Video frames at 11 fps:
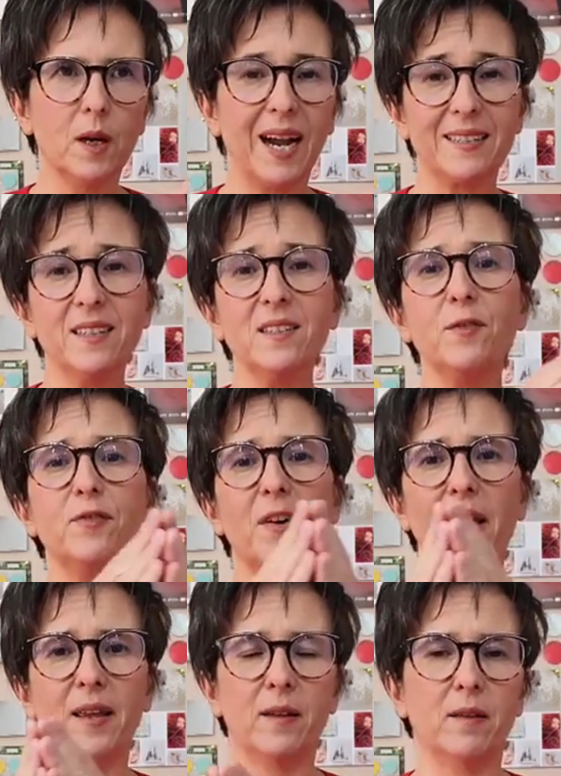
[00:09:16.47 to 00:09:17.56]

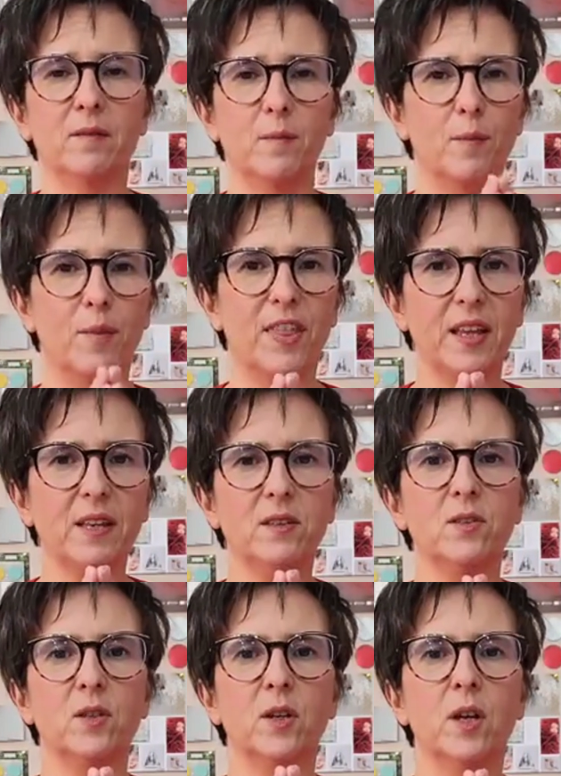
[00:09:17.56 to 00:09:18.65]
identifying
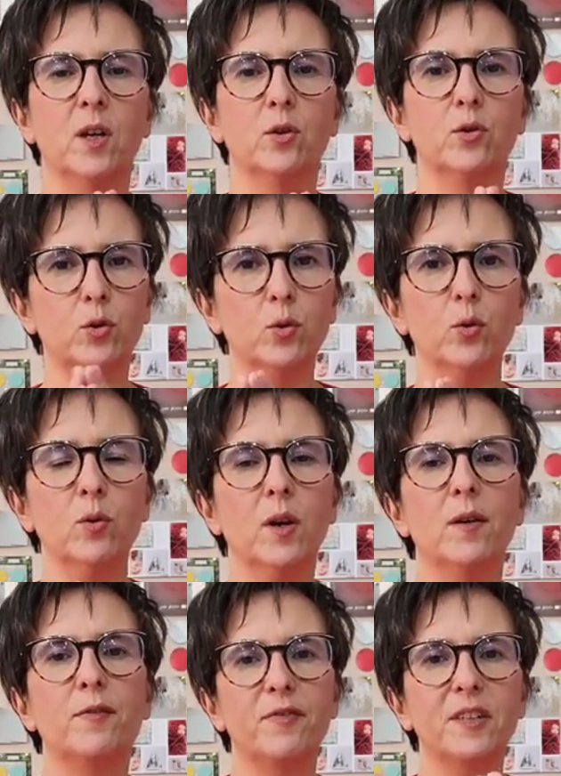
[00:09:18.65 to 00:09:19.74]
things to
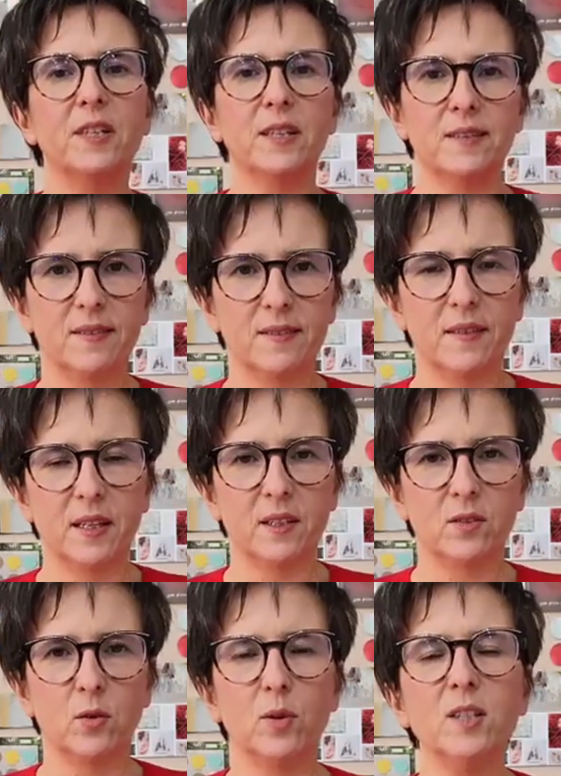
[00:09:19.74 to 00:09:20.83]
feeling
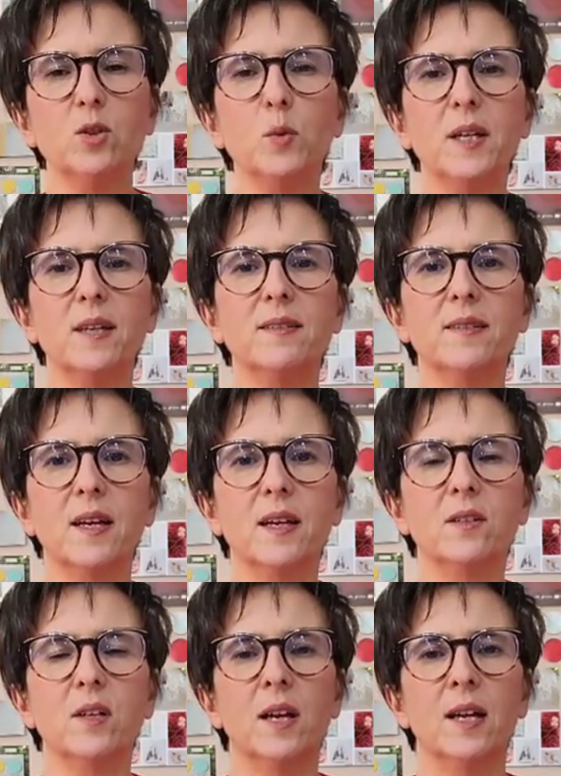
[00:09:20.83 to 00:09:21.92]
things. So last week I
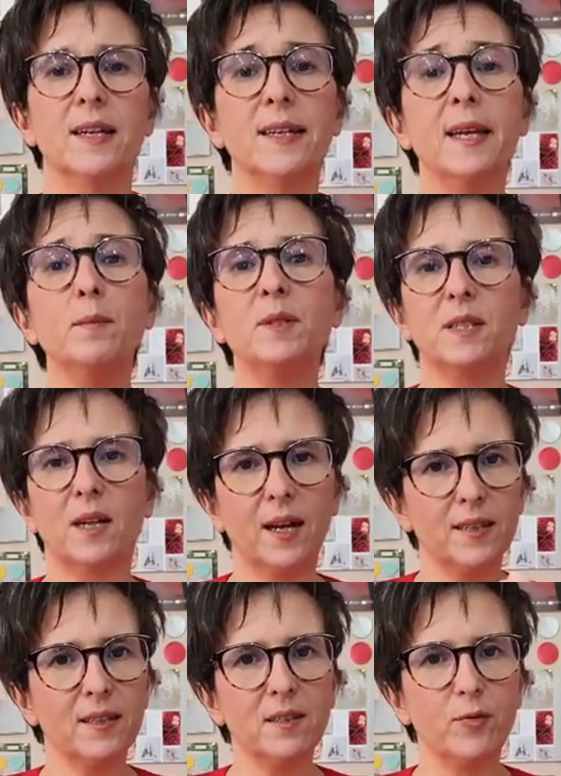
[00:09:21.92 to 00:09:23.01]
said names
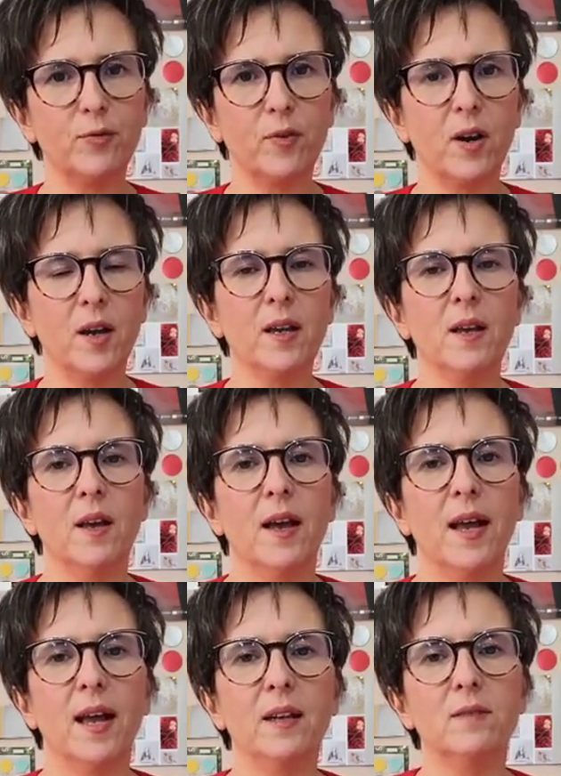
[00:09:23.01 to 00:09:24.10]
identify
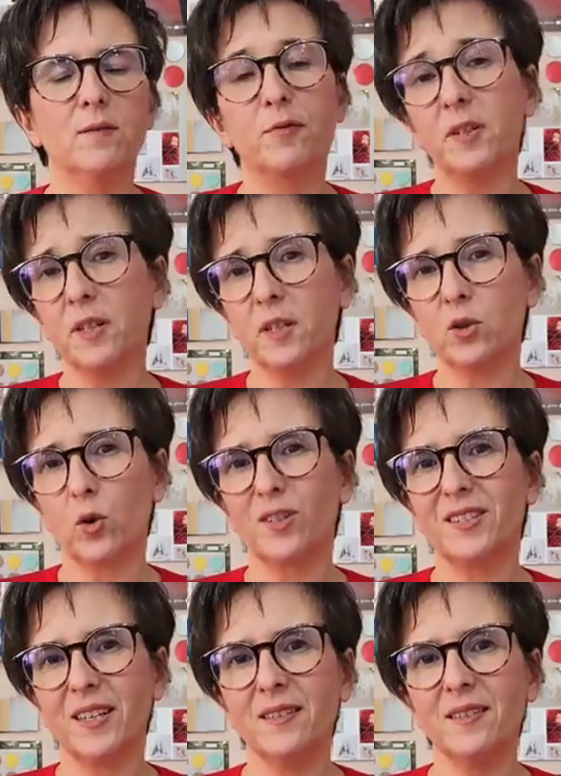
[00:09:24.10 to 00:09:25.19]
and feelings or
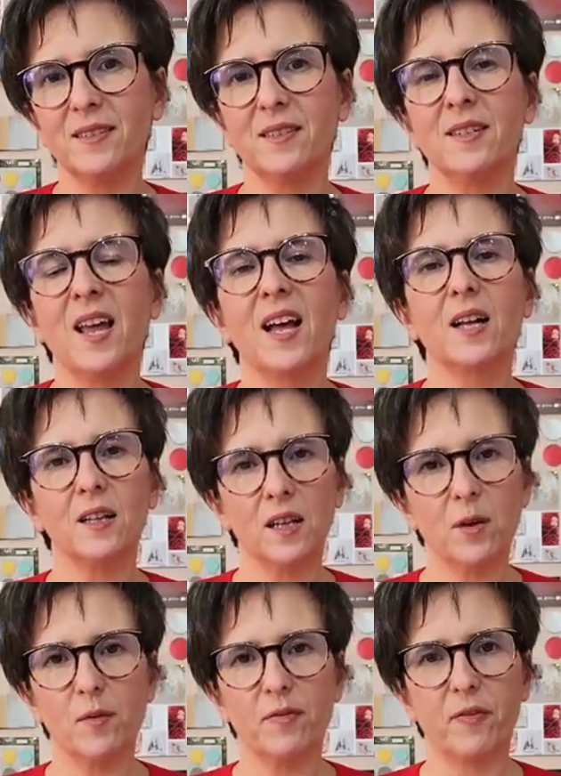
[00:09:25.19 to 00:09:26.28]
senses
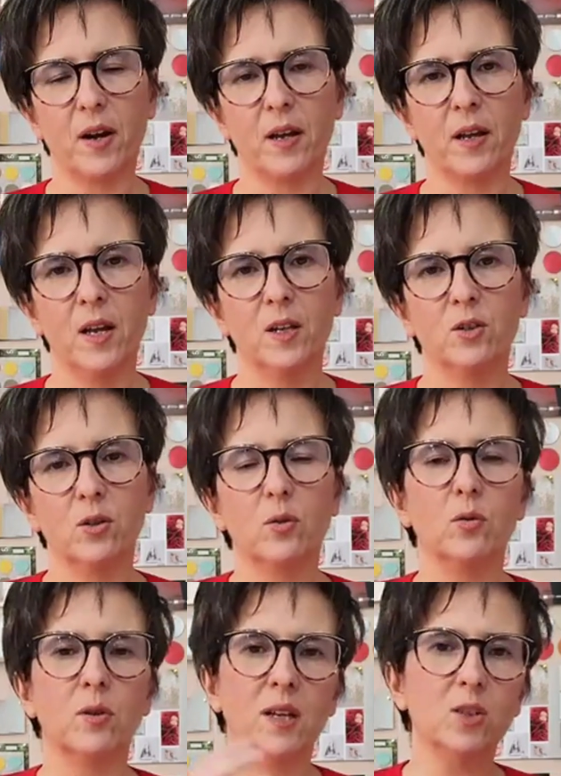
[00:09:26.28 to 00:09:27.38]
clarify.
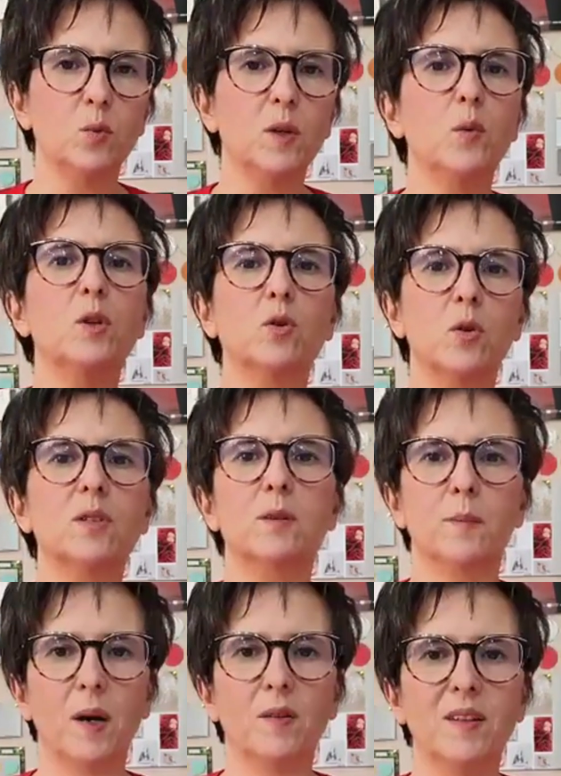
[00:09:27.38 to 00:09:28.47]
So last week we talked
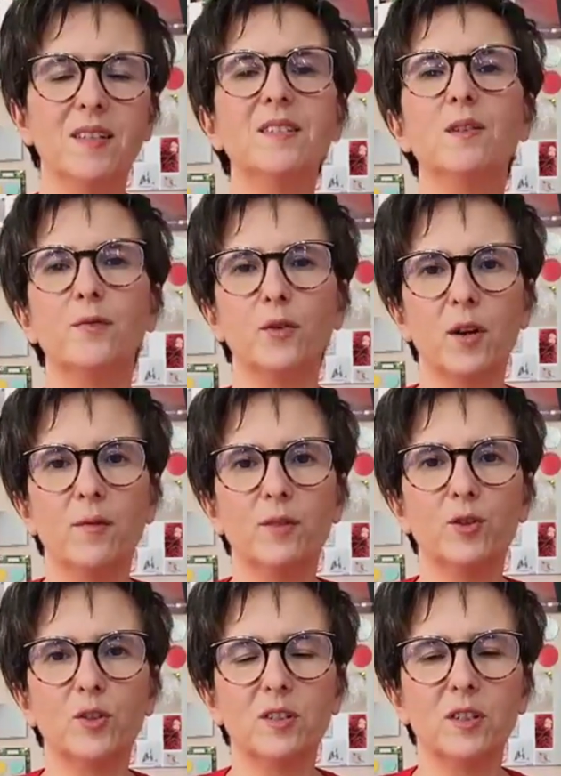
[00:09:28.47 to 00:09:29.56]
about this. If you have
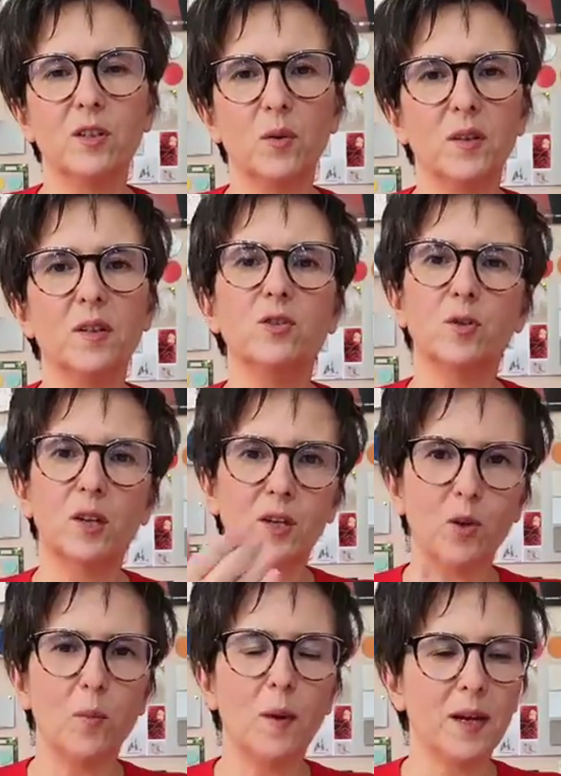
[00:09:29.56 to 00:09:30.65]
interest in knowing this, you can
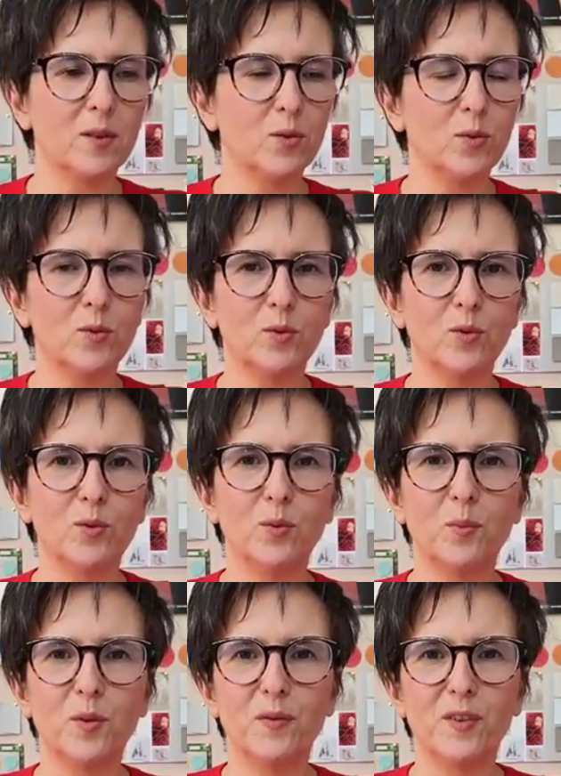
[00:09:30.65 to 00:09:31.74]
go back to
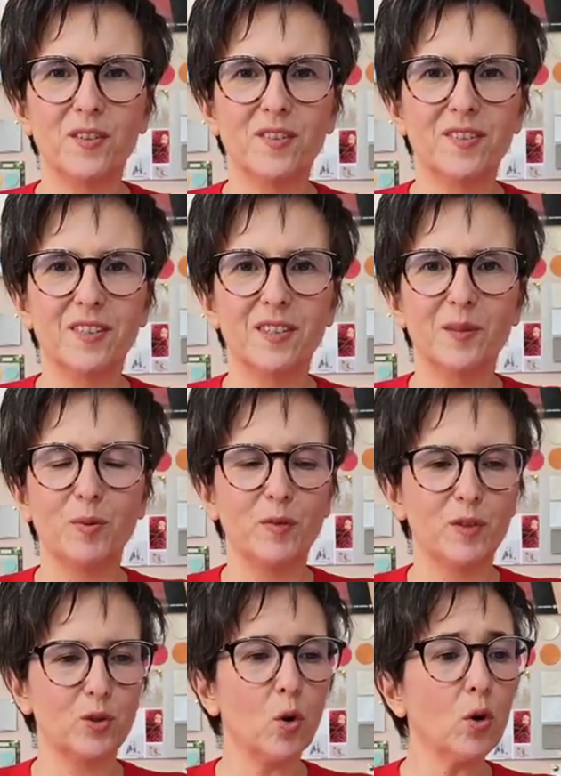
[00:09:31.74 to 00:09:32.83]
the
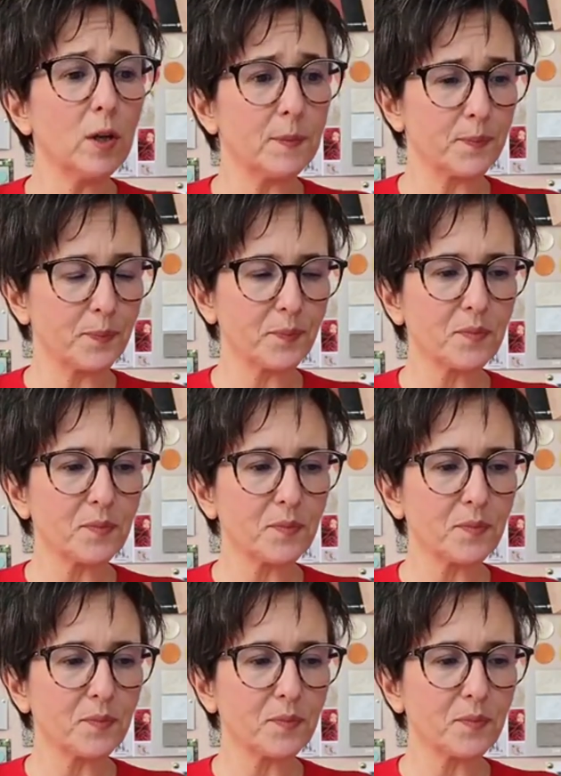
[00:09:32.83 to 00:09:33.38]
previous talk.